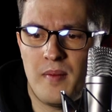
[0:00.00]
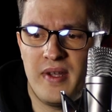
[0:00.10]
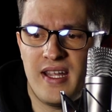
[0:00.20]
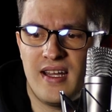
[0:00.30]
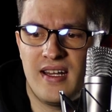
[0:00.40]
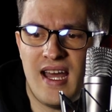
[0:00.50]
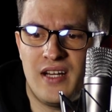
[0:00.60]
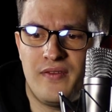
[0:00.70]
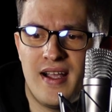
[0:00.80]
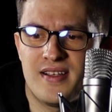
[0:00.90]
Coming out
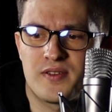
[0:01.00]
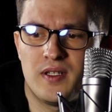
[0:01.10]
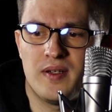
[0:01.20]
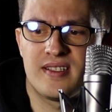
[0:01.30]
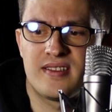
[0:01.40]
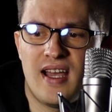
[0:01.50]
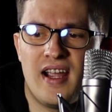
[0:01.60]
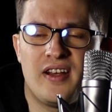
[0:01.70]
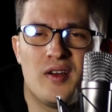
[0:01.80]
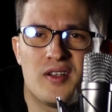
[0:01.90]
of high school, I was
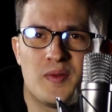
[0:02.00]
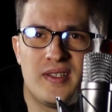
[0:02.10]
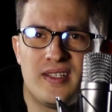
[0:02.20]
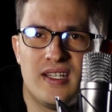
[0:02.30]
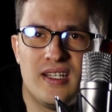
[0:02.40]
diagnosed with